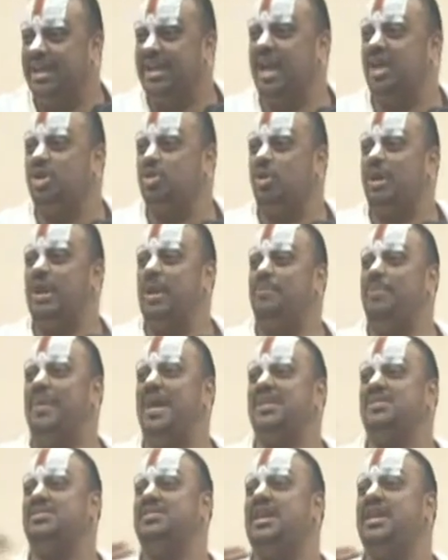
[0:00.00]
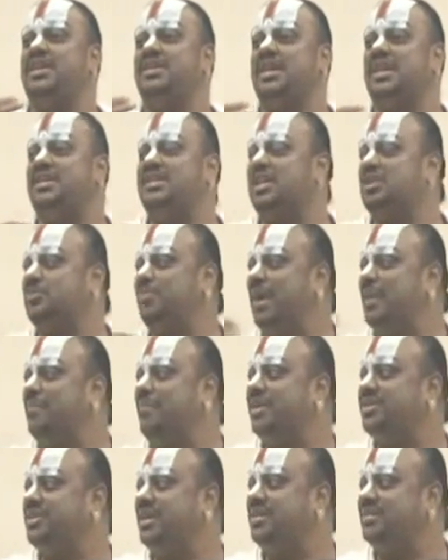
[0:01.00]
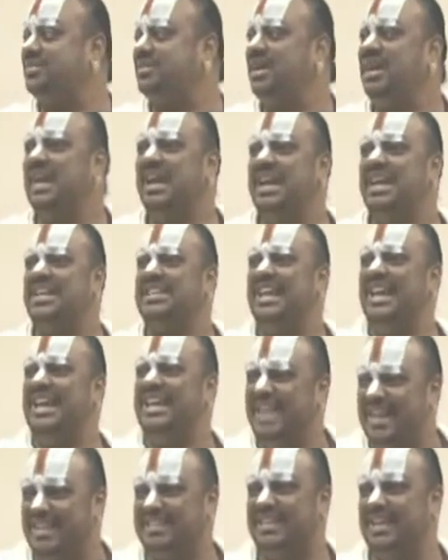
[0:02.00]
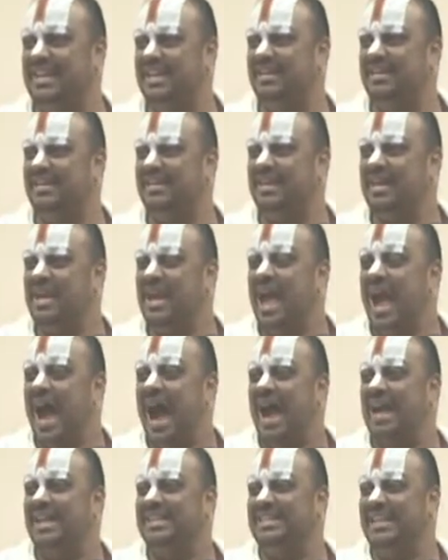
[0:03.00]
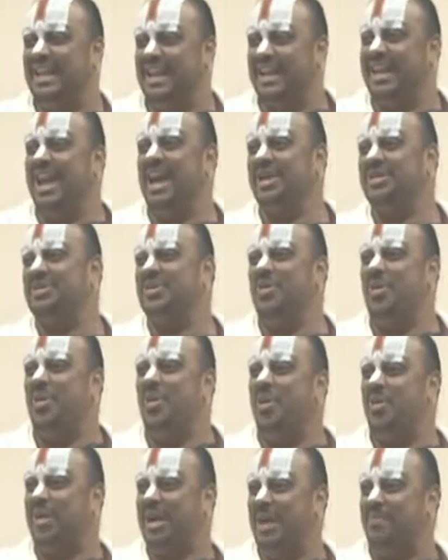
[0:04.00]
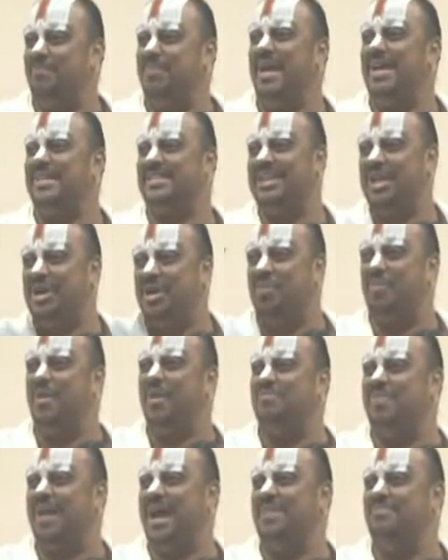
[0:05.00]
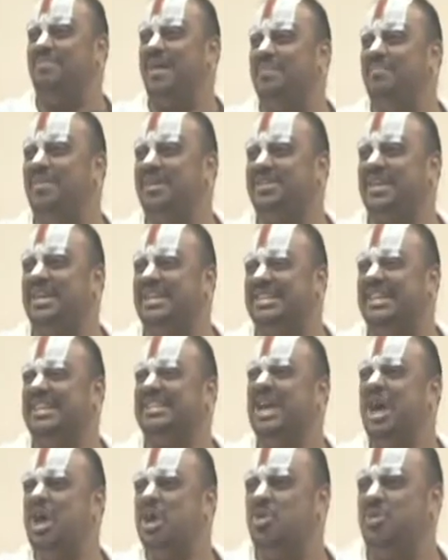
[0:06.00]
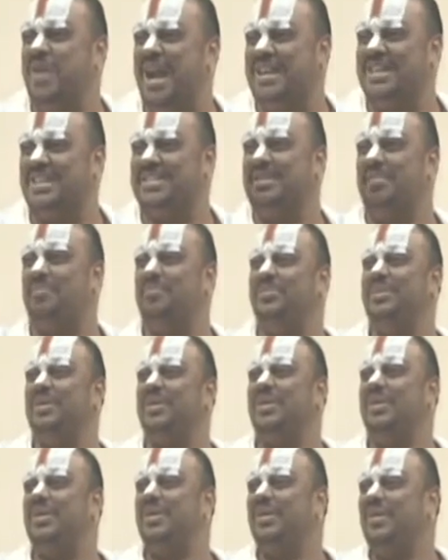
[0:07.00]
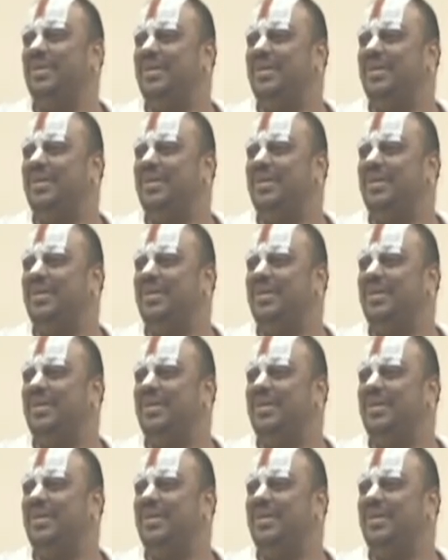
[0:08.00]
Thinking to replace the intelligence by machines is idiocy. And thinking to replace the human brain by machines is lunatism.